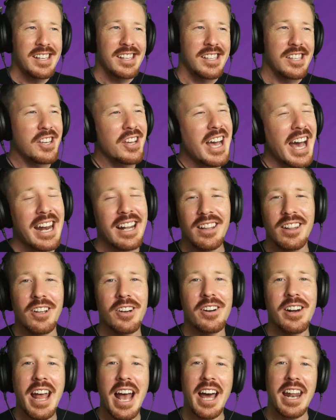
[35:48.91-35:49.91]
you got to
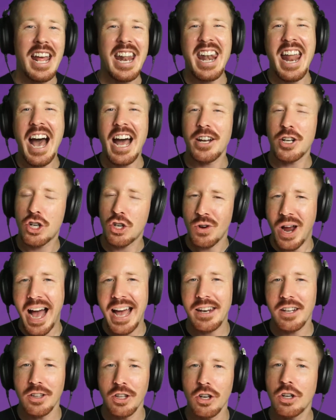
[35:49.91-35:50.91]
learn how to not
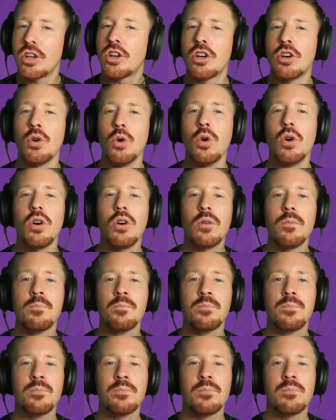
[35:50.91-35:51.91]
try to look cool,
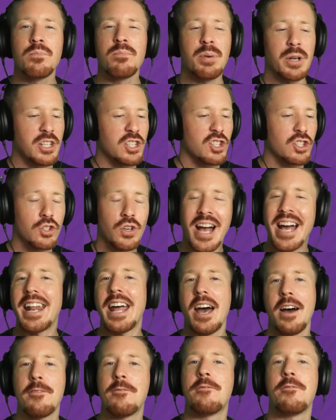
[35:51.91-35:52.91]
but just try to
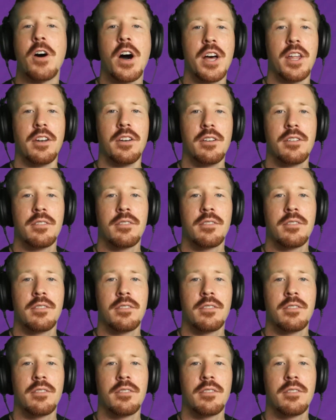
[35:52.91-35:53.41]
have fun.